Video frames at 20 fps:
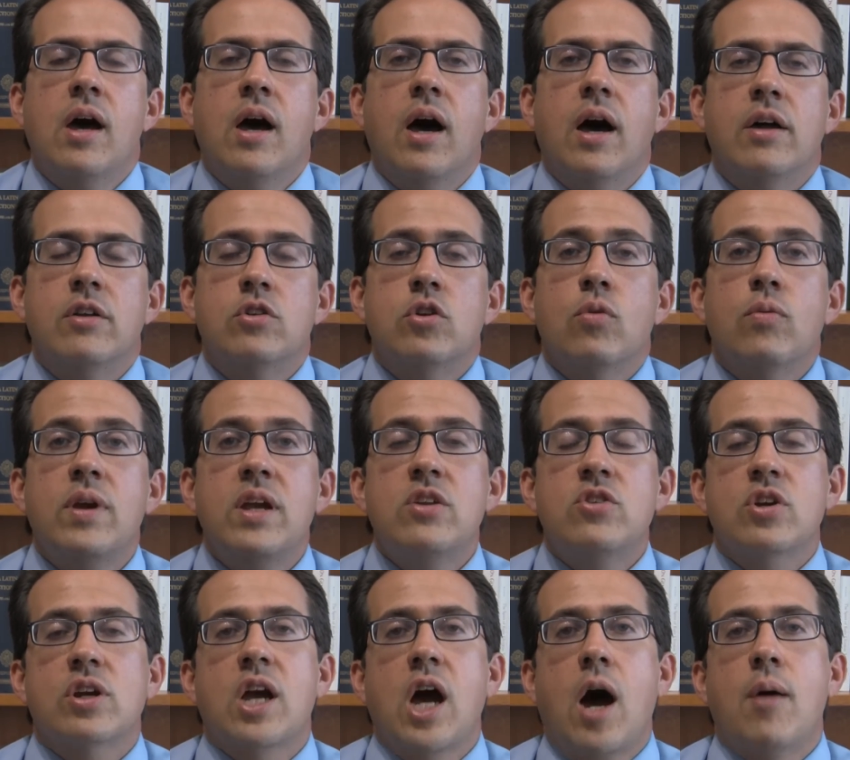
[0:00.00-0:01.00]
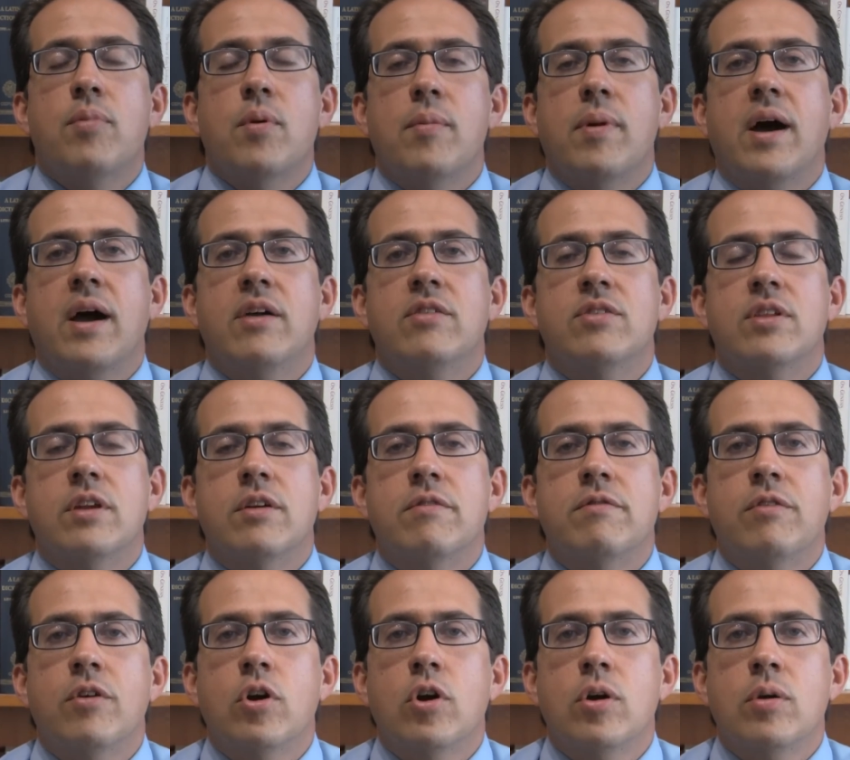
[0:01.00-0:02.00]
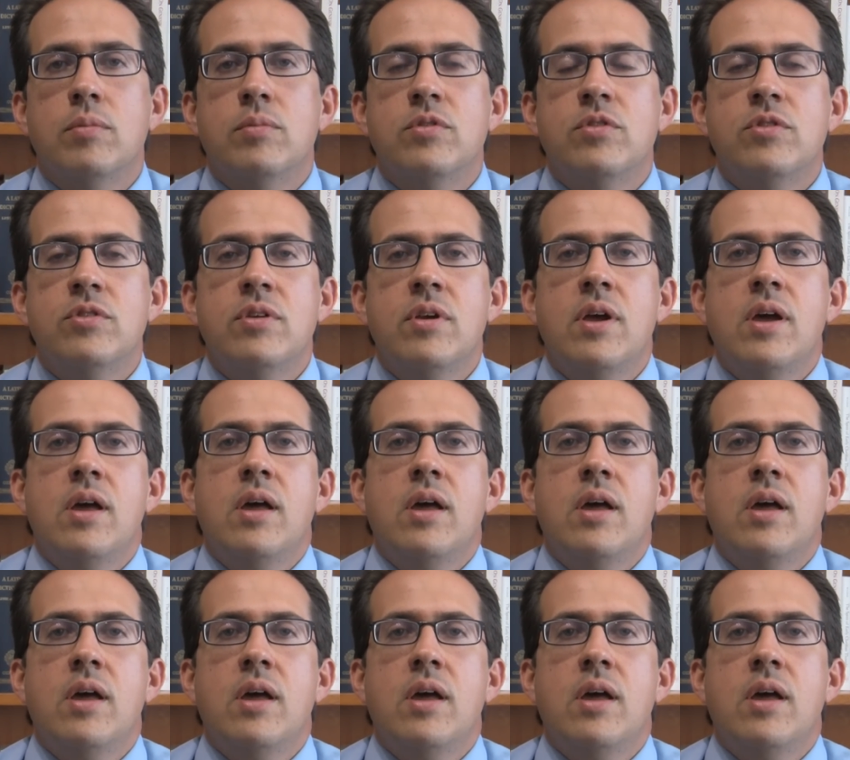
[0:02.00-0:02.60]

uh, to reach a compromise that affirms